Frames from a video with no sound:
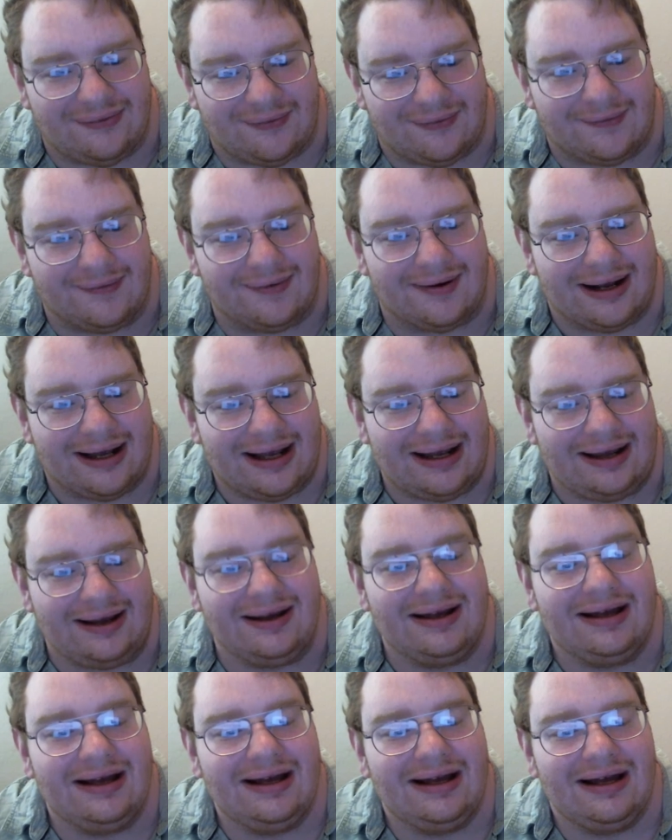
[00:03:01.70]
for a
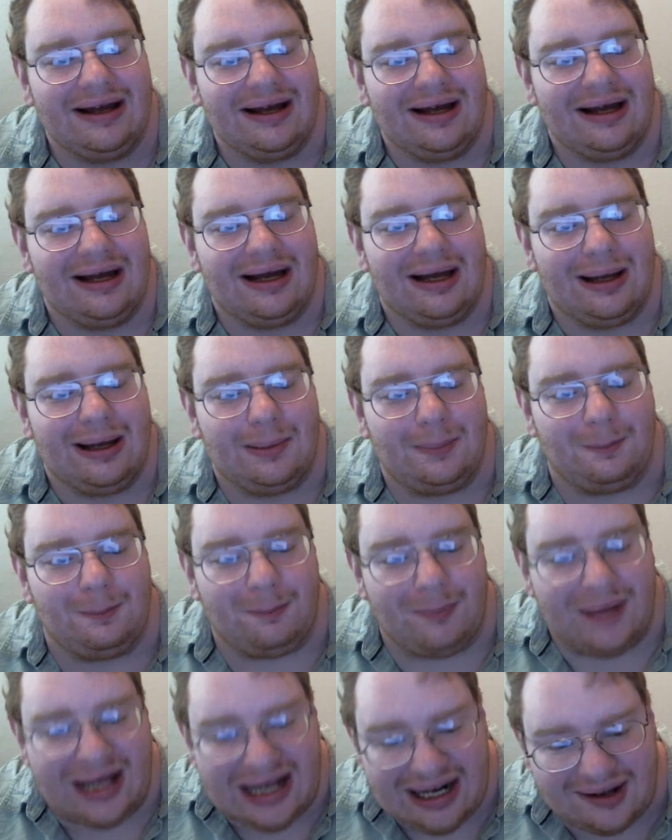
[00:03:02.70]

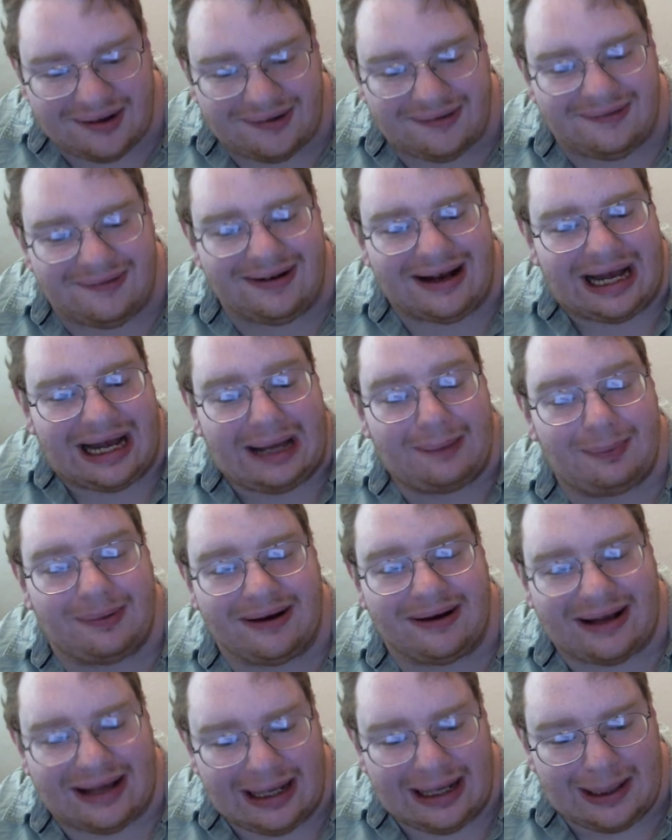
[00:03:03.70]
medical
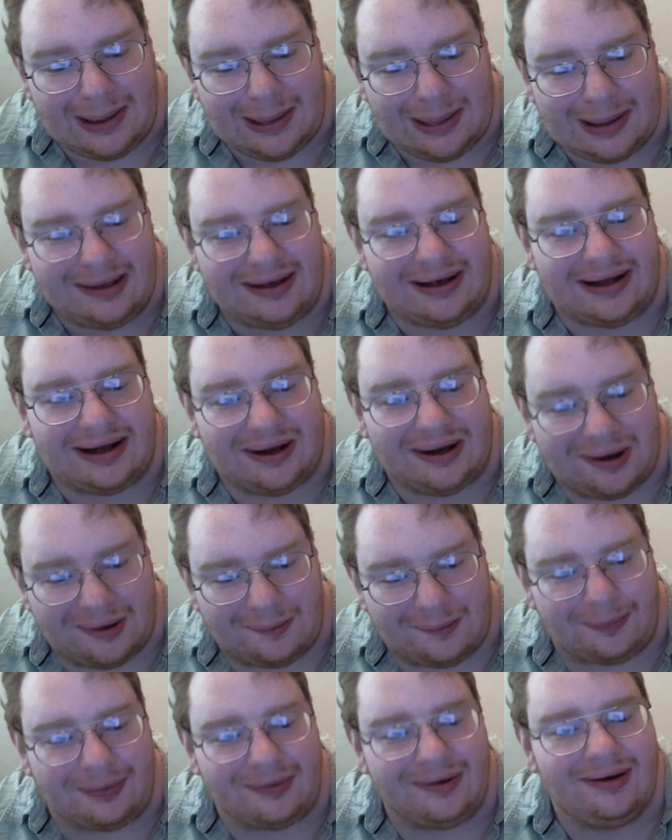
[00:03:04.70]
application to
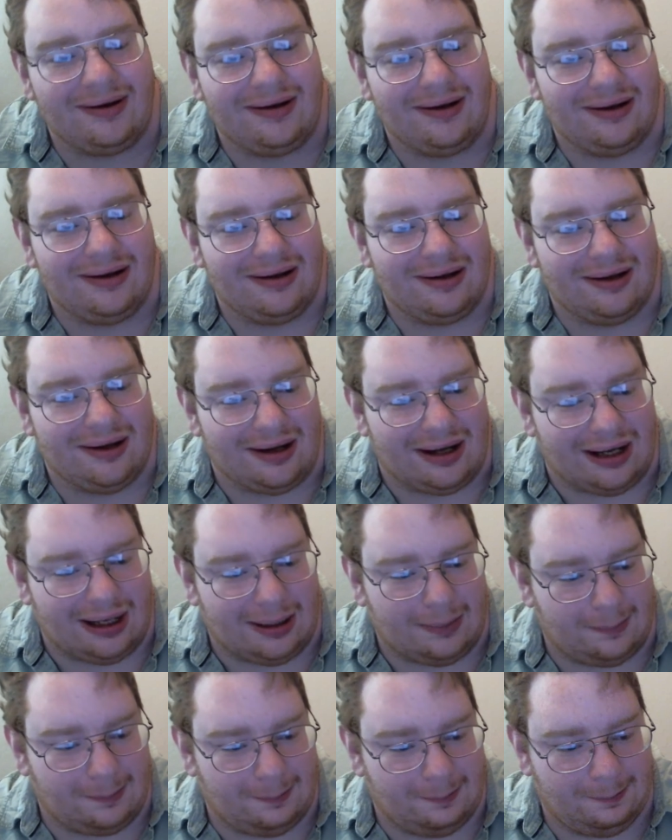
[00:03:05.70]
help,
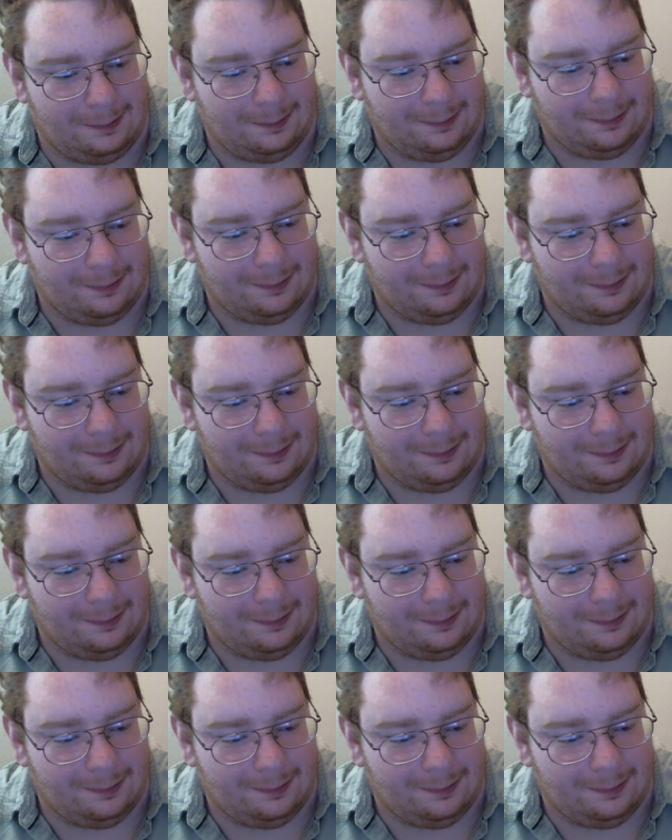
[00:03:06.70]
um,